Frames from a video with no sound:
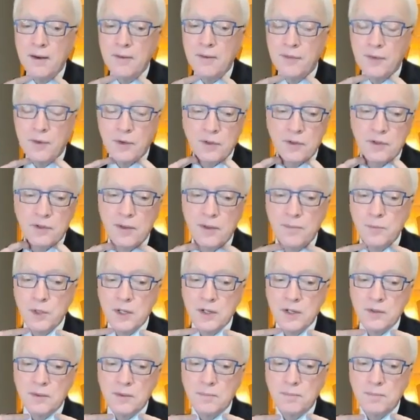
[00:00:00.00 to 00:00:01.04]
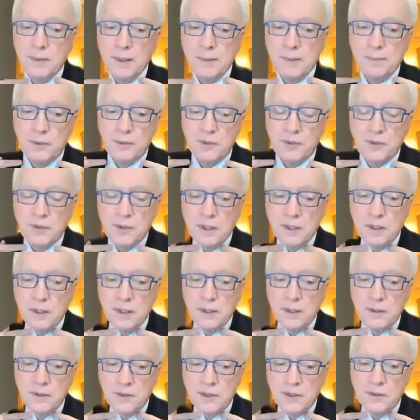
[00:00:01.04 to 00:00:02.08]
for some reason, people still
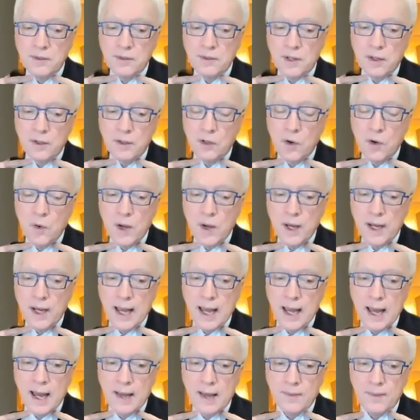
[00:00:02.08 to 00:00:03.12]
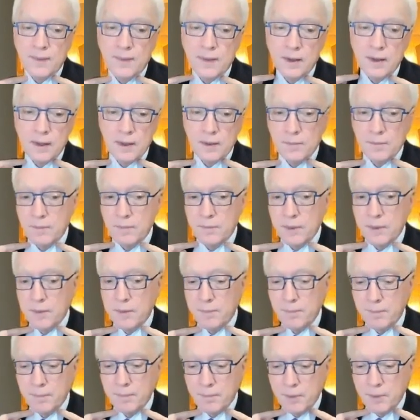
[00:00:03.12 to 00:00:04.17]
insist on going at the
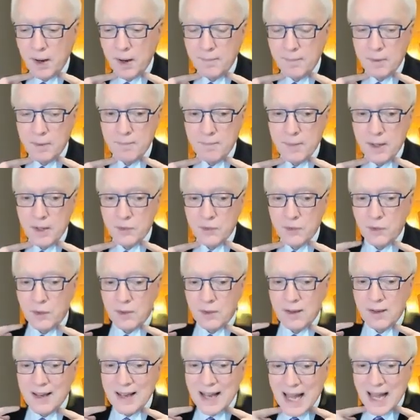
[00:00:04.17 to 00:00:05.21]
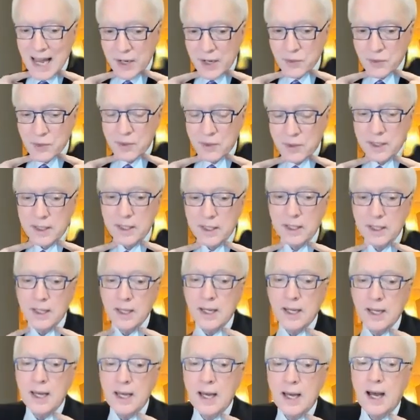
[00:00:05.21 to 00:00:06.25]
problem muscle laterally.
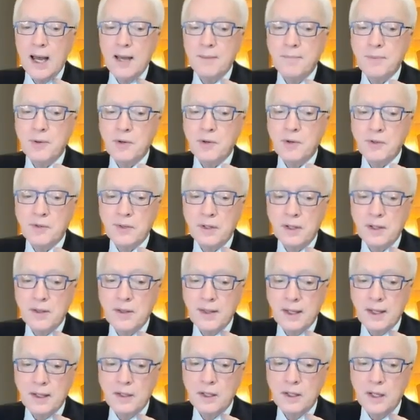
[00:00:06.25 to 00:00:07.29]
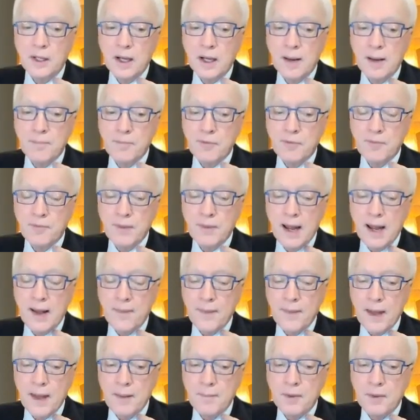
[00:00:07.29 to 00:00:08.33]
I personally think to come
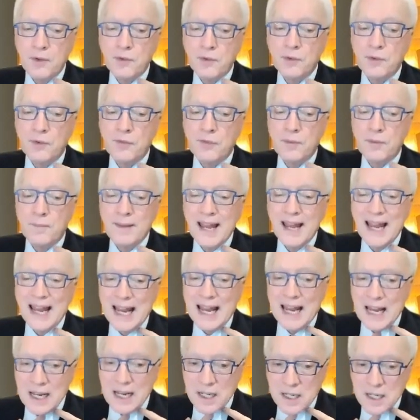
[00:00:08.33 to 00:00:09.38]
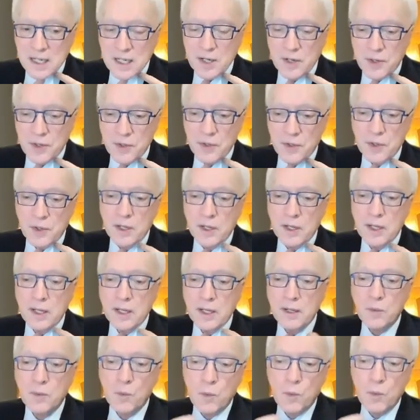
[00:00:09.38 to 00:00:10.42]
at that muscle from anteriorly
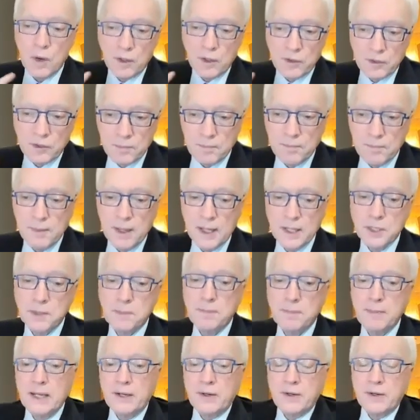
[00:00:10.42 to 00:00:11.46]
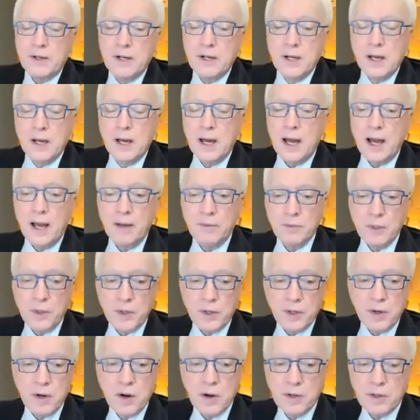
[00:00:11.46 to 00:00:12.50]
works much better. I wrote
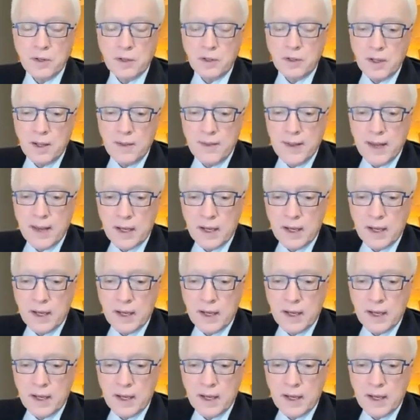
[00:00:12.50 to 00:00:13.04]
an article on